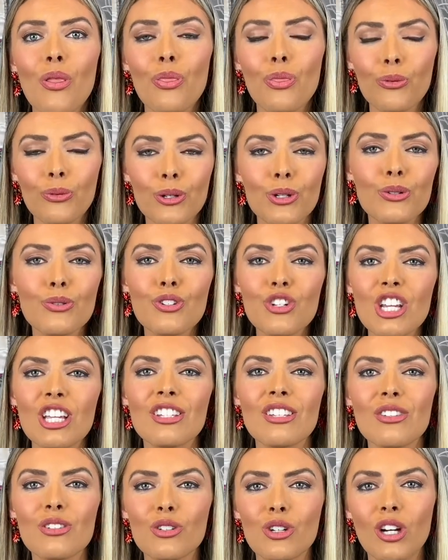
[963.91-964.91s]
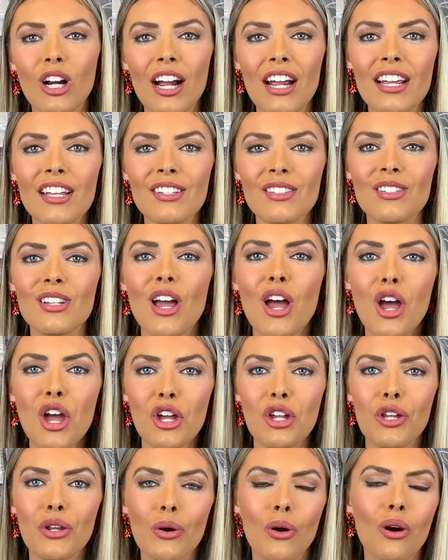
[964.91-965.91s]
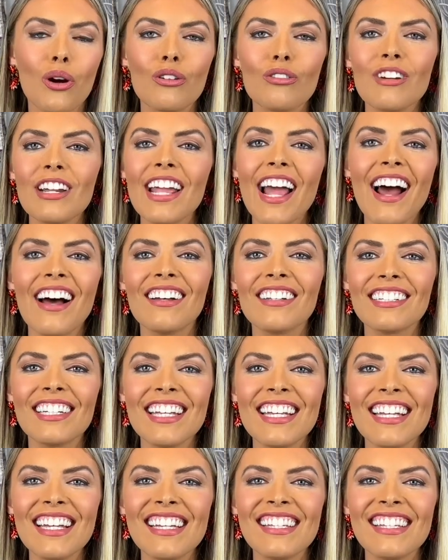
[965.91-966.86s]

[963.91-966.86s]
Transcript: through Jesus Christ, your reality